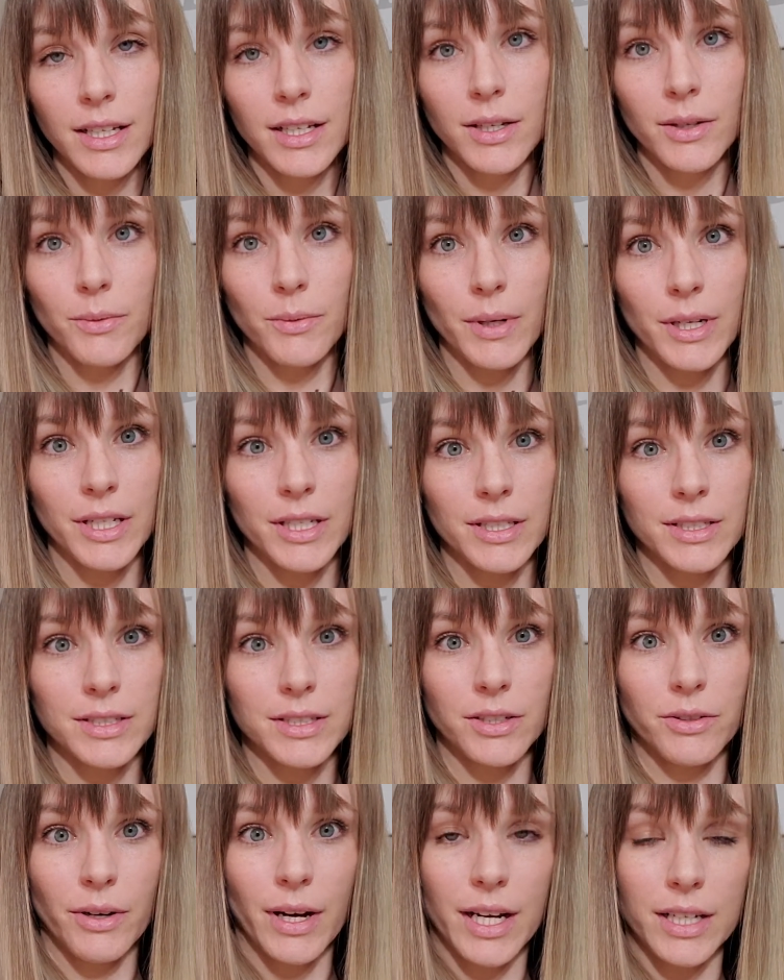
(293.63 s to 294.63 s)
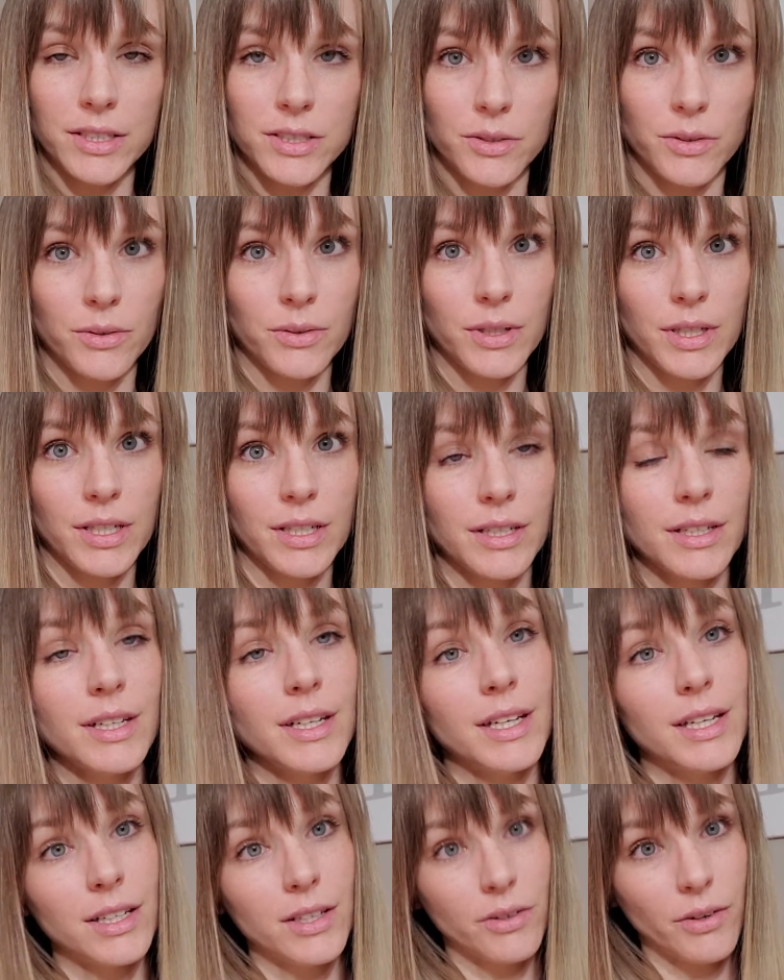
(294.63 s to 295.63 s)
was correct or
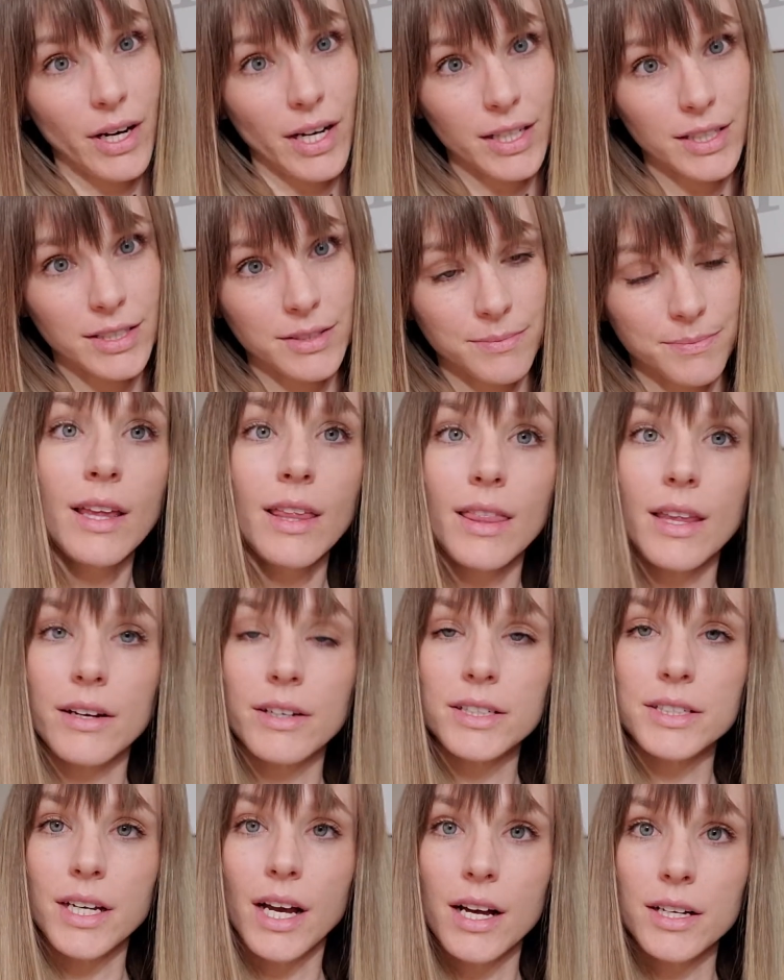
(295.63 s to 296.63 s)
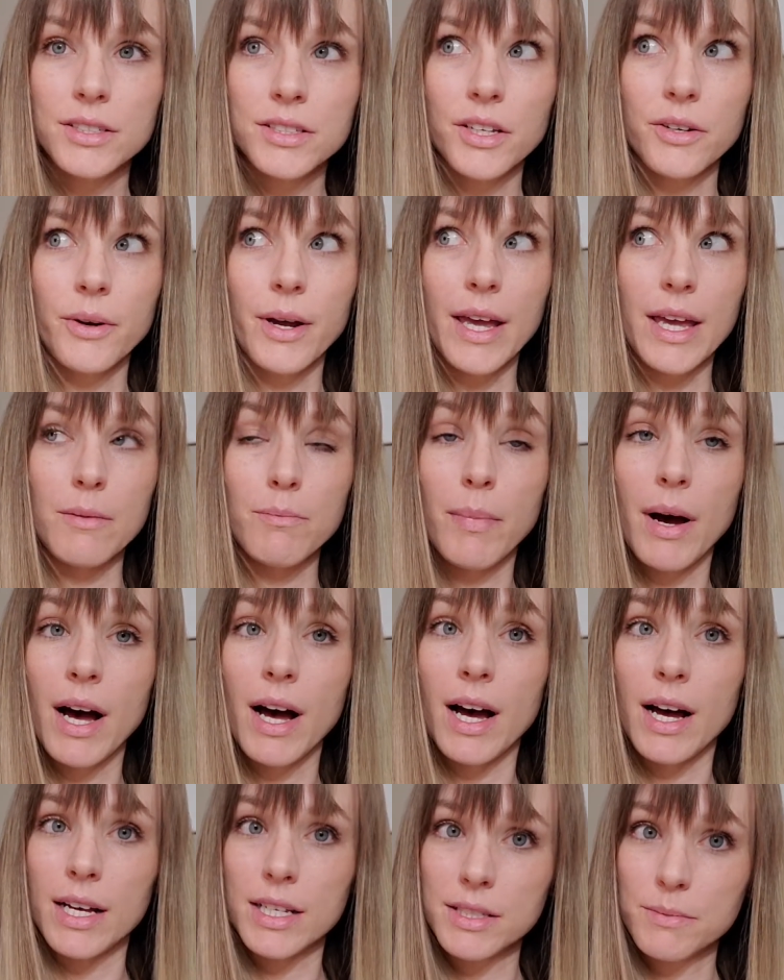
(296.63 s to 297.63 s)
incorrect. There is also a
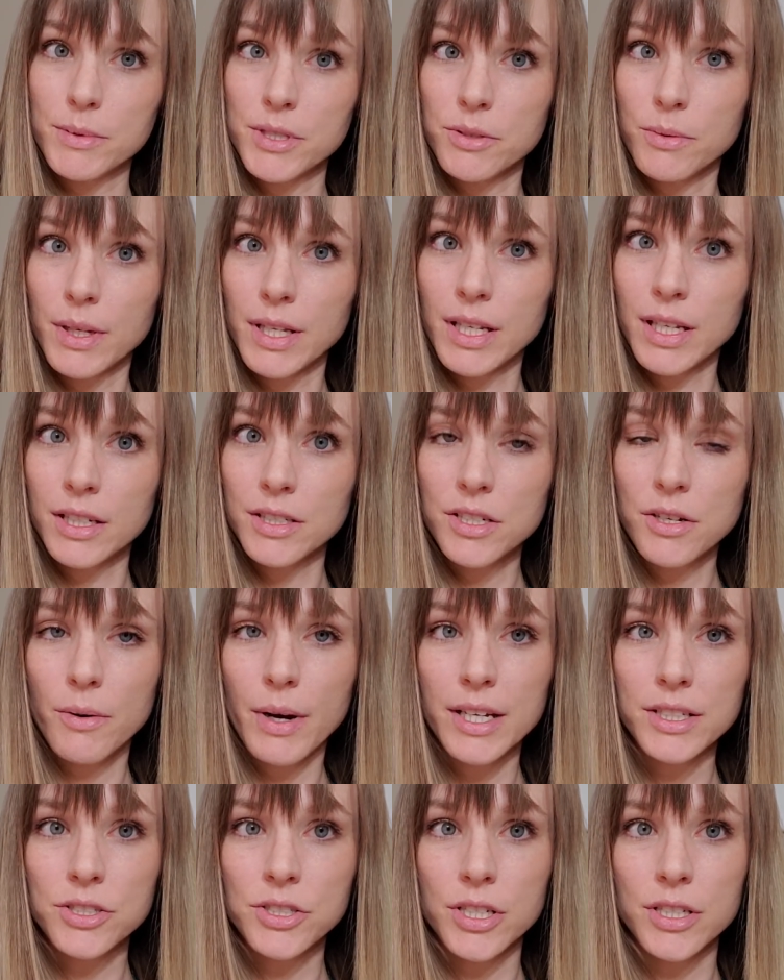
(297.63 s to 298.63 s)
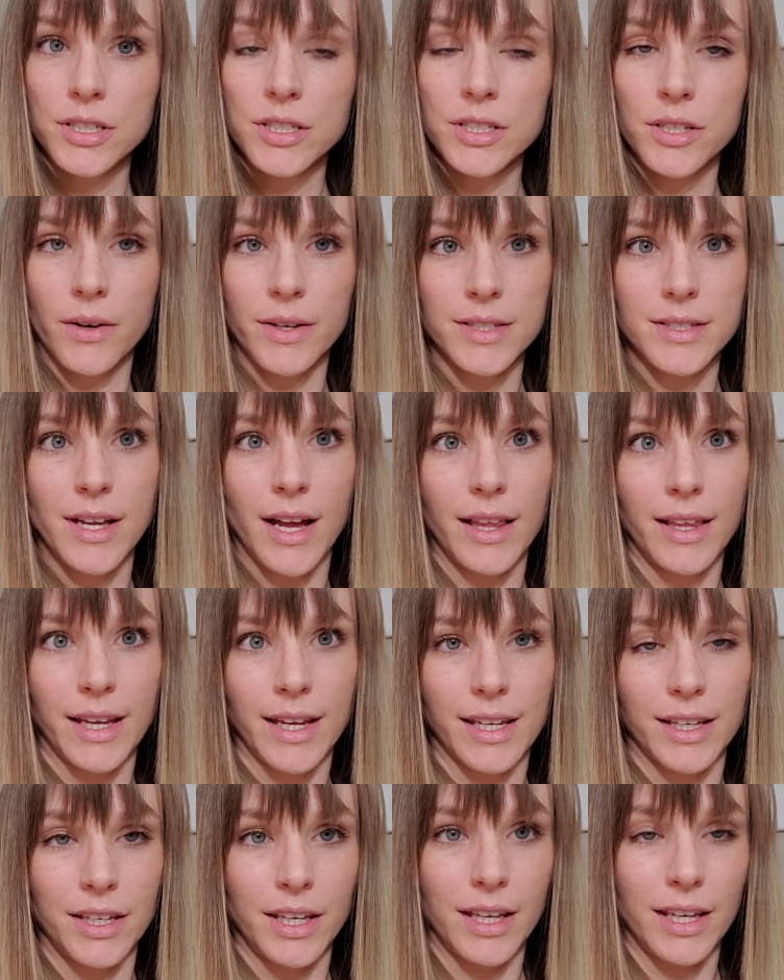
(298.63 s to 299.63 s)
pause between each question, so it's not like
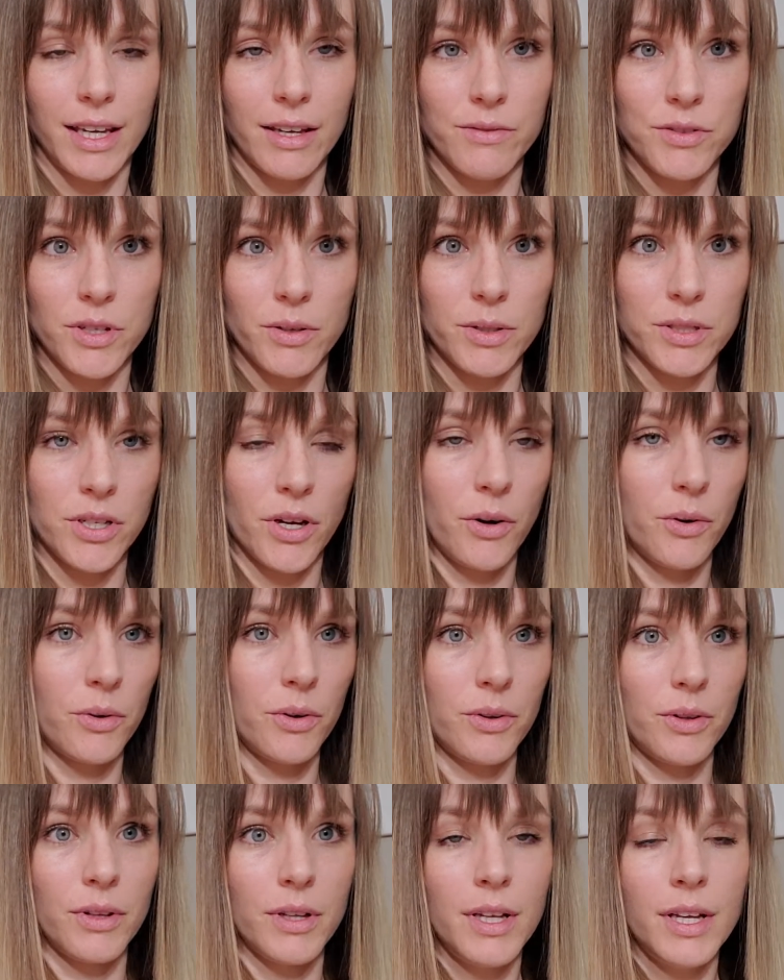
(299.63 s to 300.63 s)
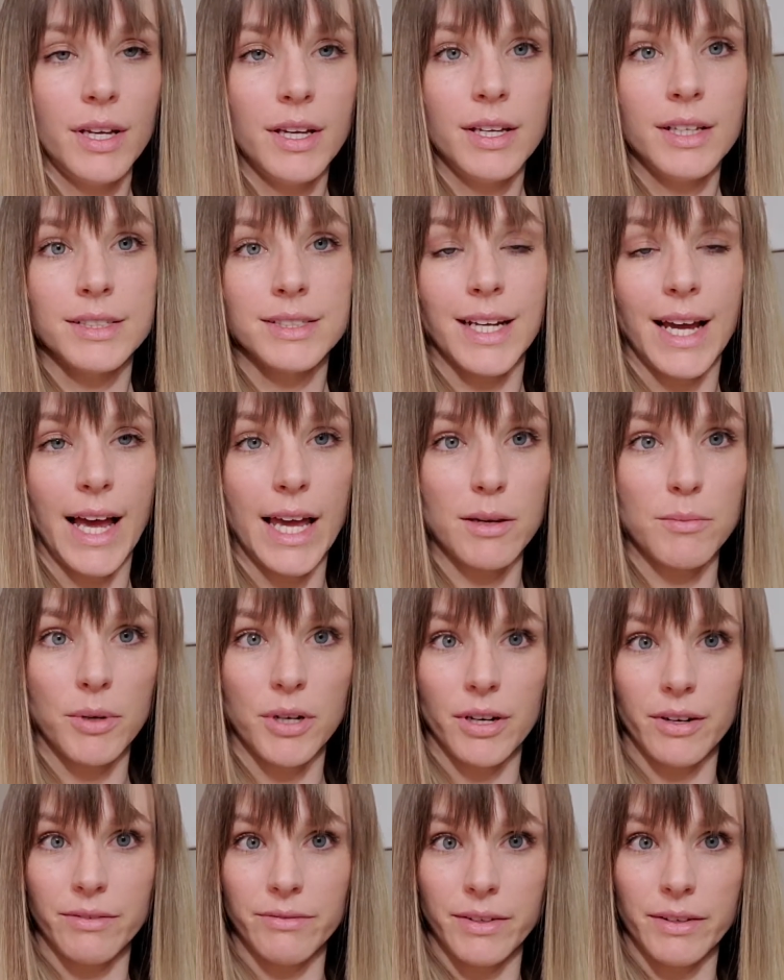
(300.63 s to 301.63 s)
it gives you a total timer
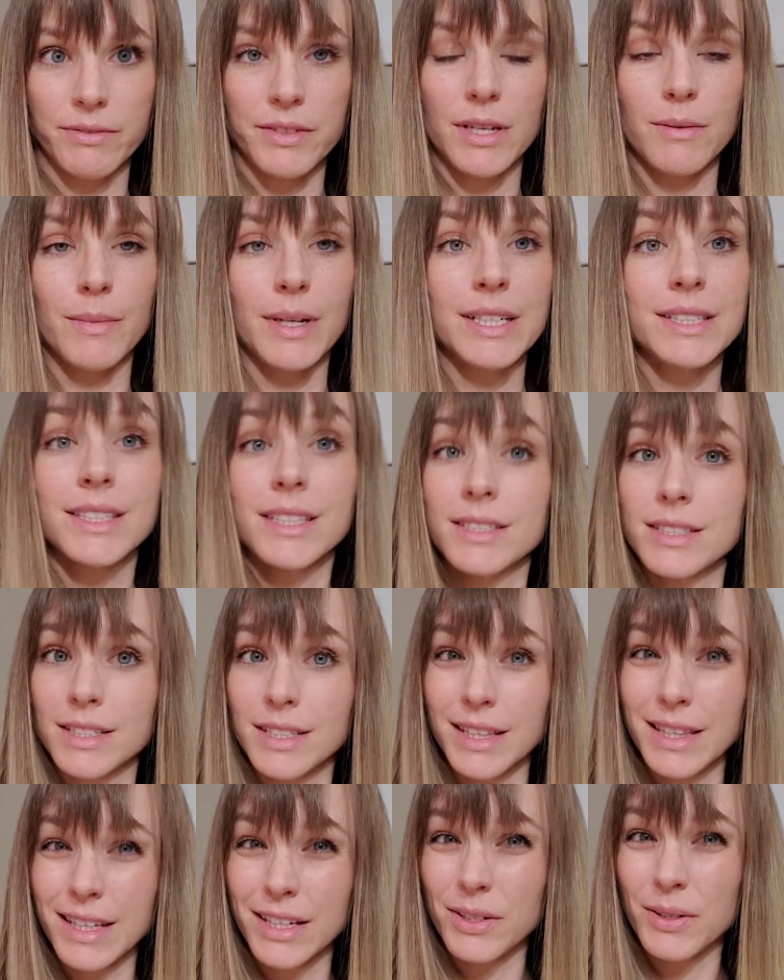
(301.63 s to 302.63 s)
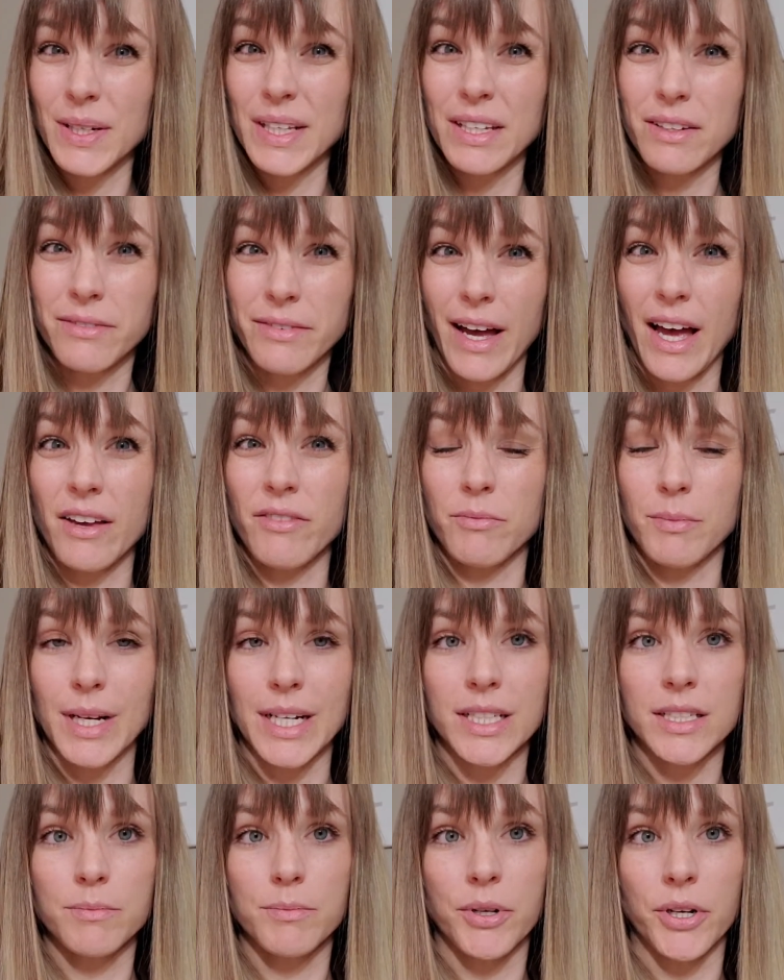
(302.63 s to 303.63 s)
of 50 minutes. It's literally 5
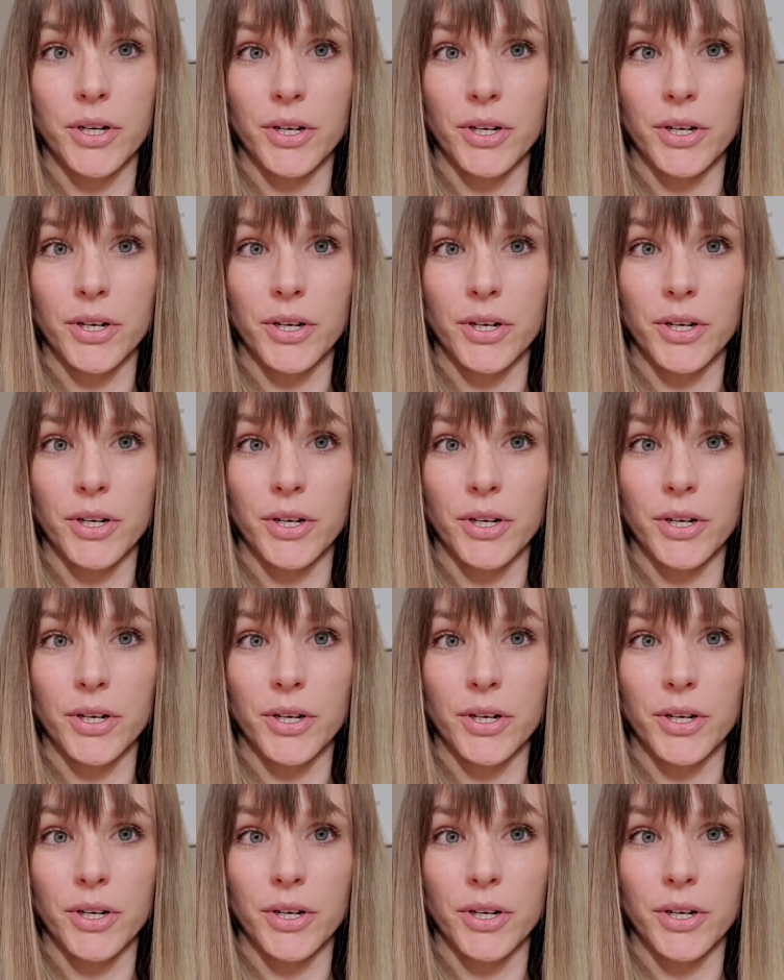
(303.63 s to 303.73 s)
minutes per